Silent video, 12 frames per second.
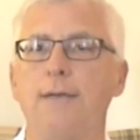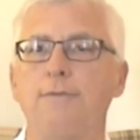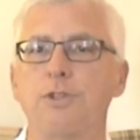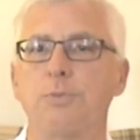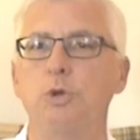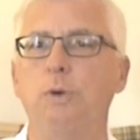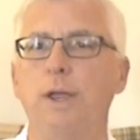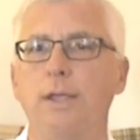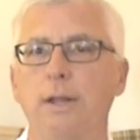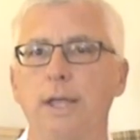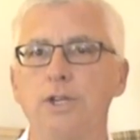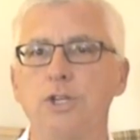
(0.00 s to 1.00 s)
have some new
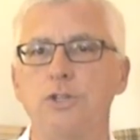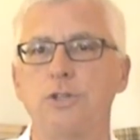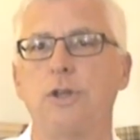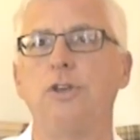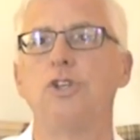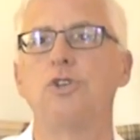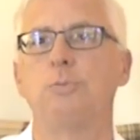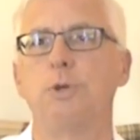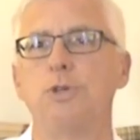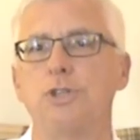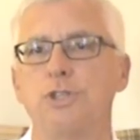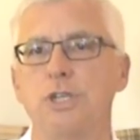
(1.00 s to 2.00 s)
regulations on
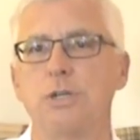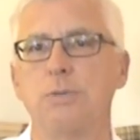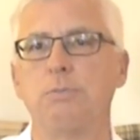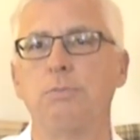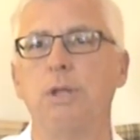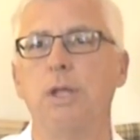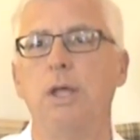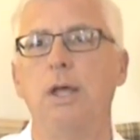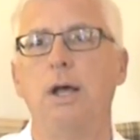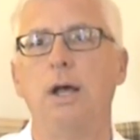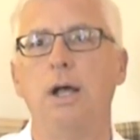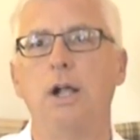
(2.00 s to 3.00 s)
distribution system
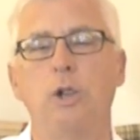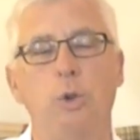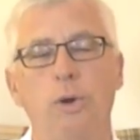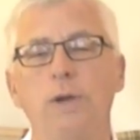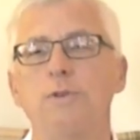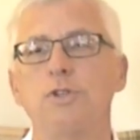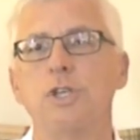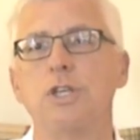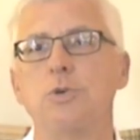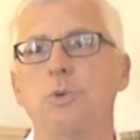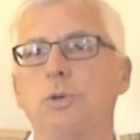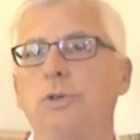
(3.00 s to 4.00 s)
uh, chlorine
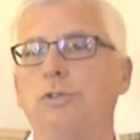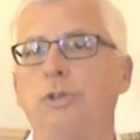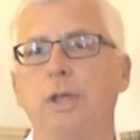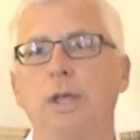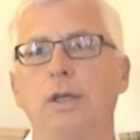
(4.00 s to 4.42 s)
residuals.